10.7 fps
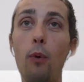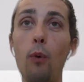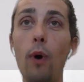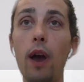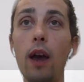
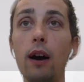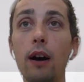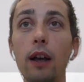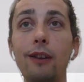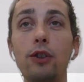way
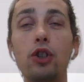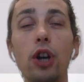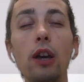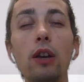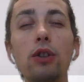it
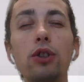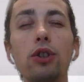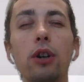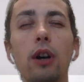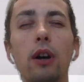
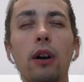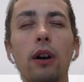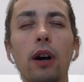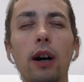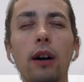changed
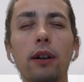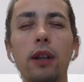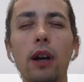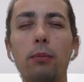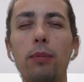
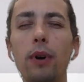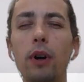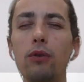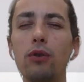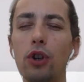the
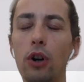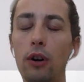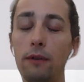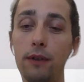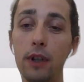approach
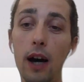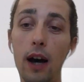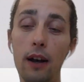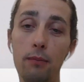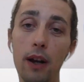of the
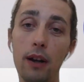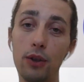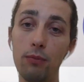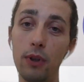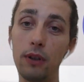higher
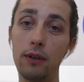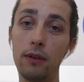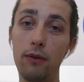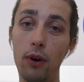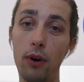management
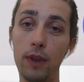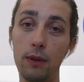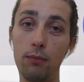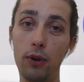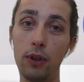from
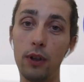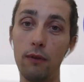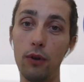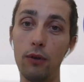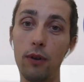this point
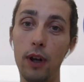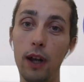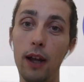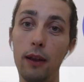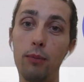of view.
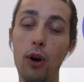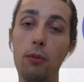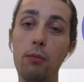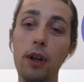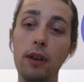And
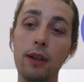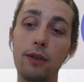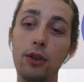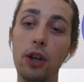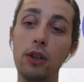probably
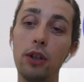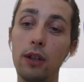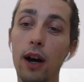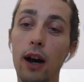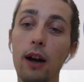this change
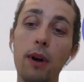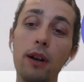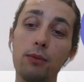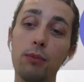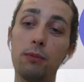in the higher
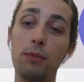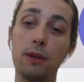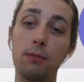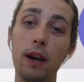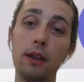management
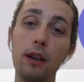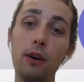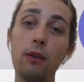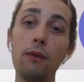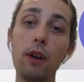
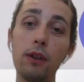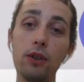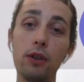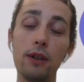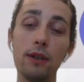perspective on
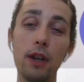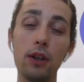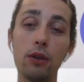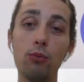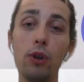
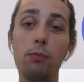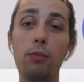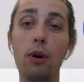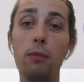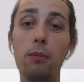digitalization will
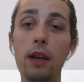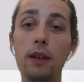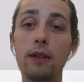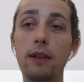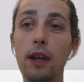probably
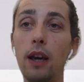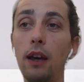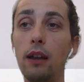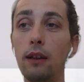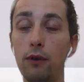see
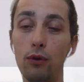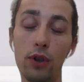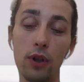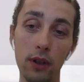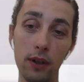in the
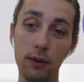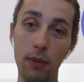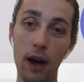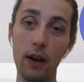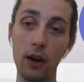future, this is
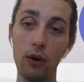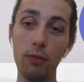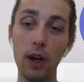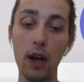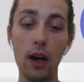my hope,